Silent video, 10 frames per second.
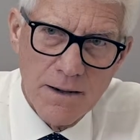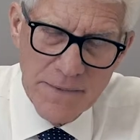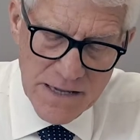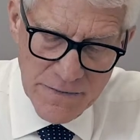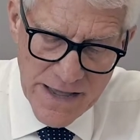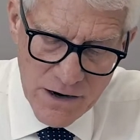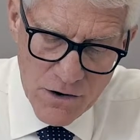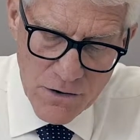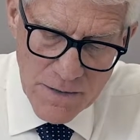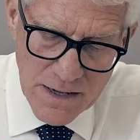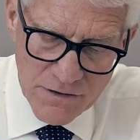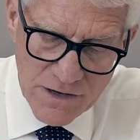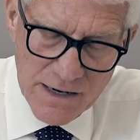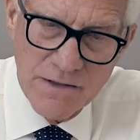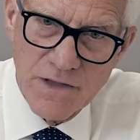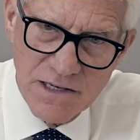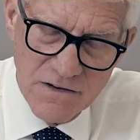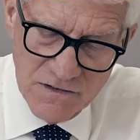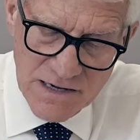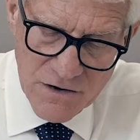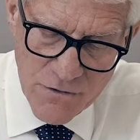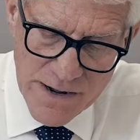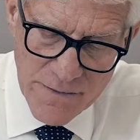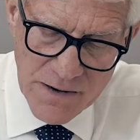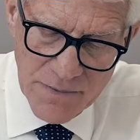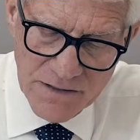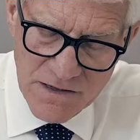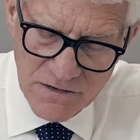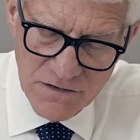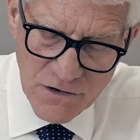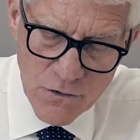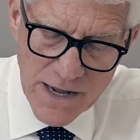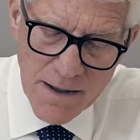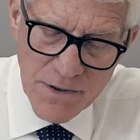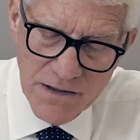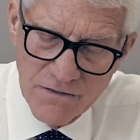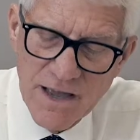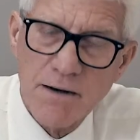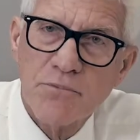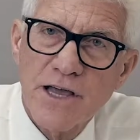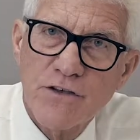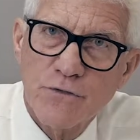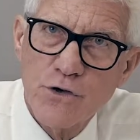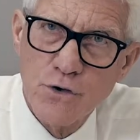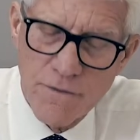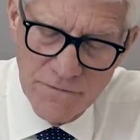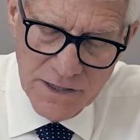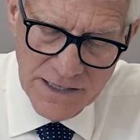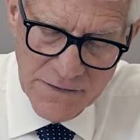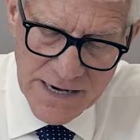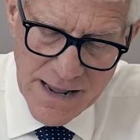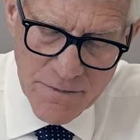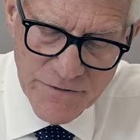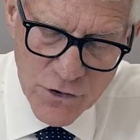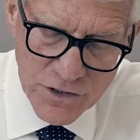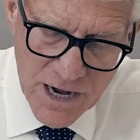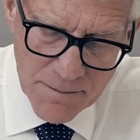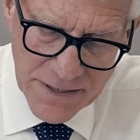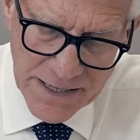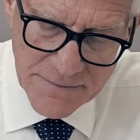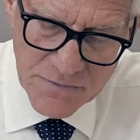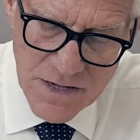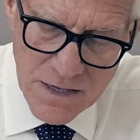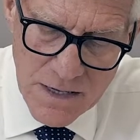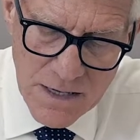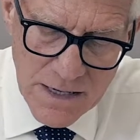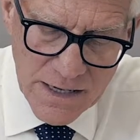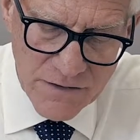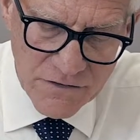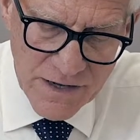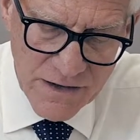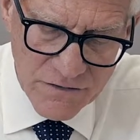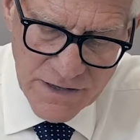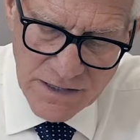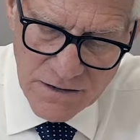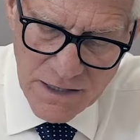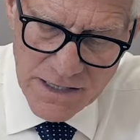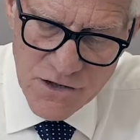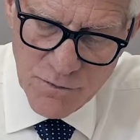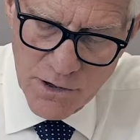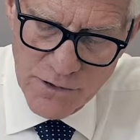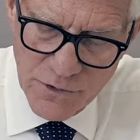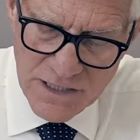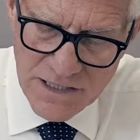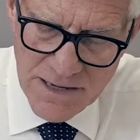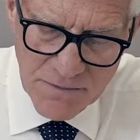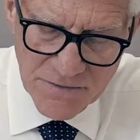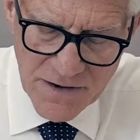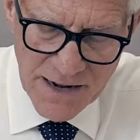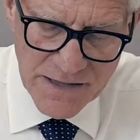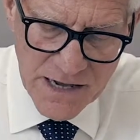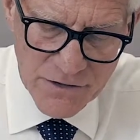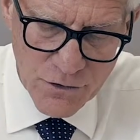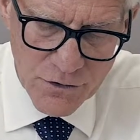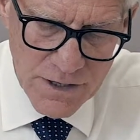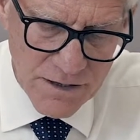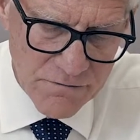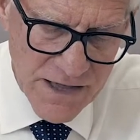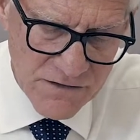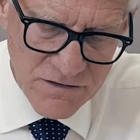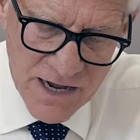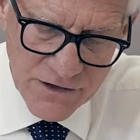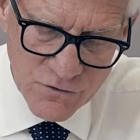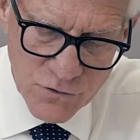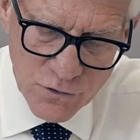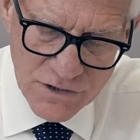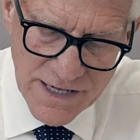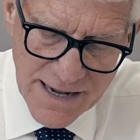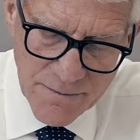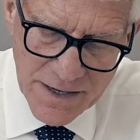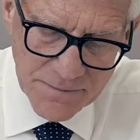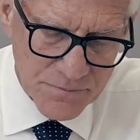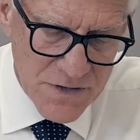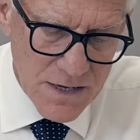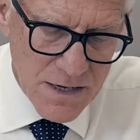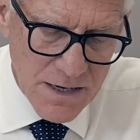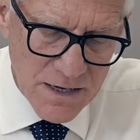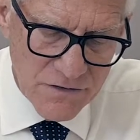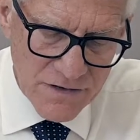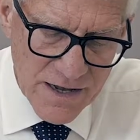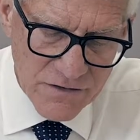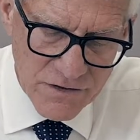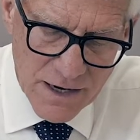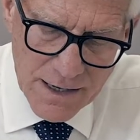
in there and in the listing agreement, but this is okay, but it's got a place for you to fill in the name of your company. It says that each party would indemnify the other if that's not a true statement. It says,